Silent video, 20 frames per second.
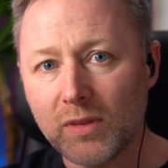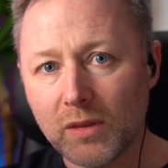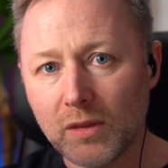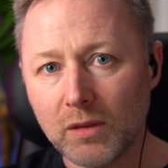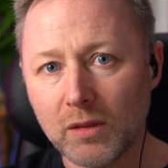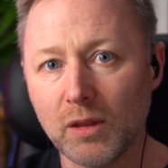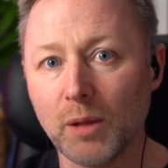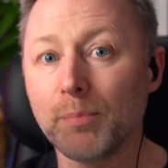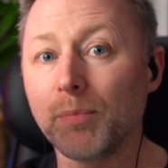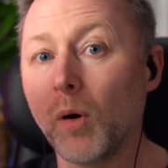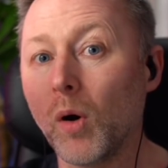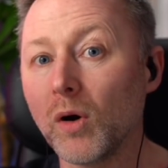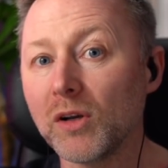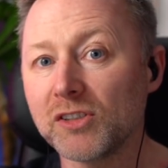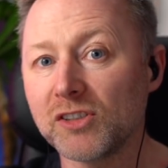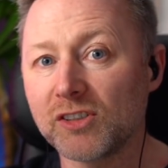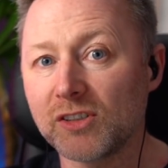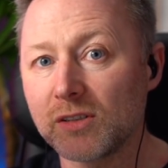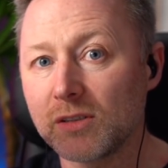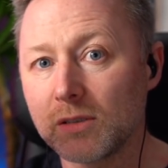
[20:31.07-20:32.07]
the
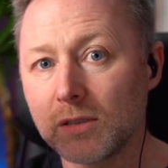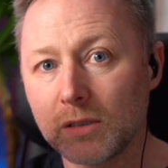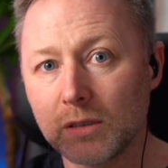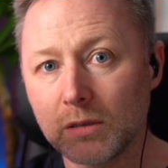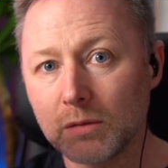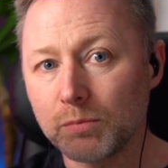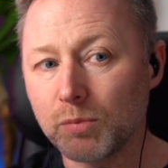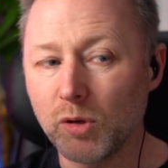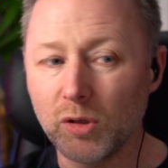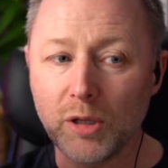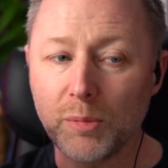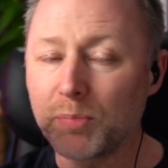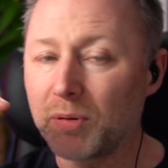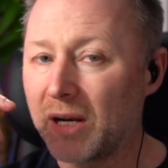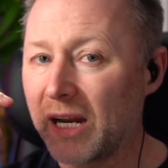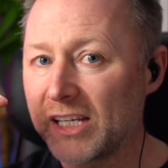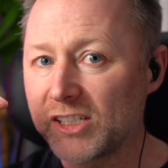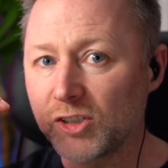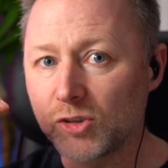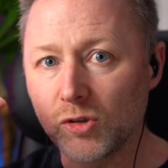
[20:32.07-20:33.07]
boss putting the
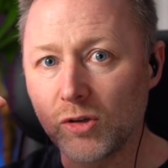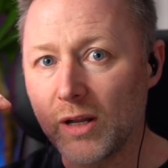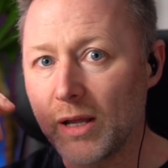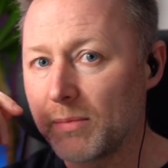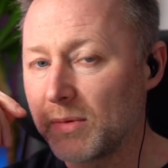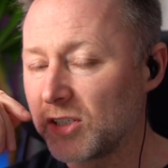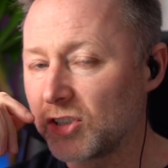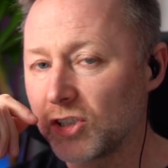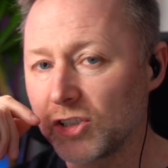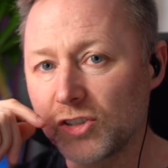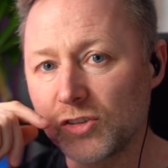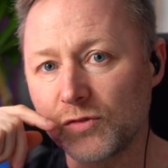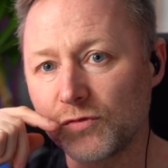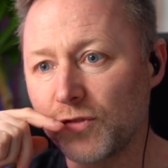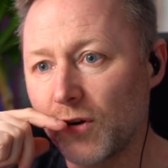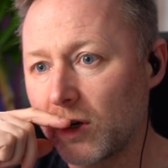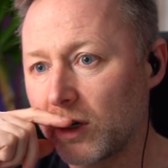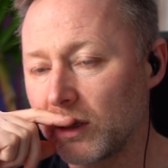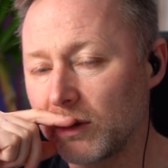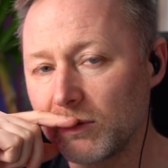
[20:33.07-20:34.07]
pressure on him. It's just
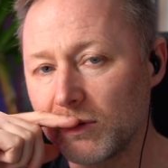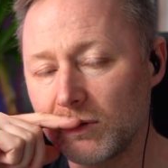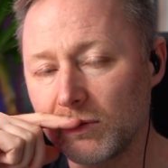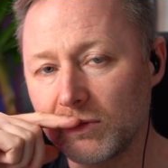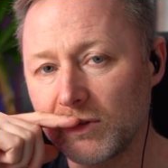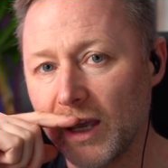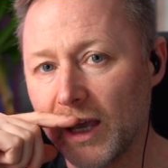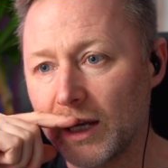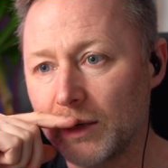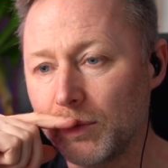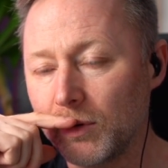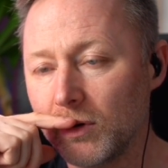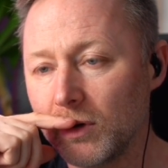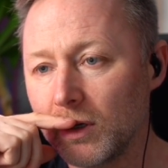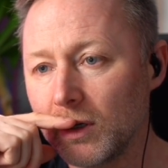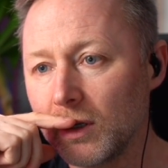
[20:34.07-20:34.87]
fucking terrible.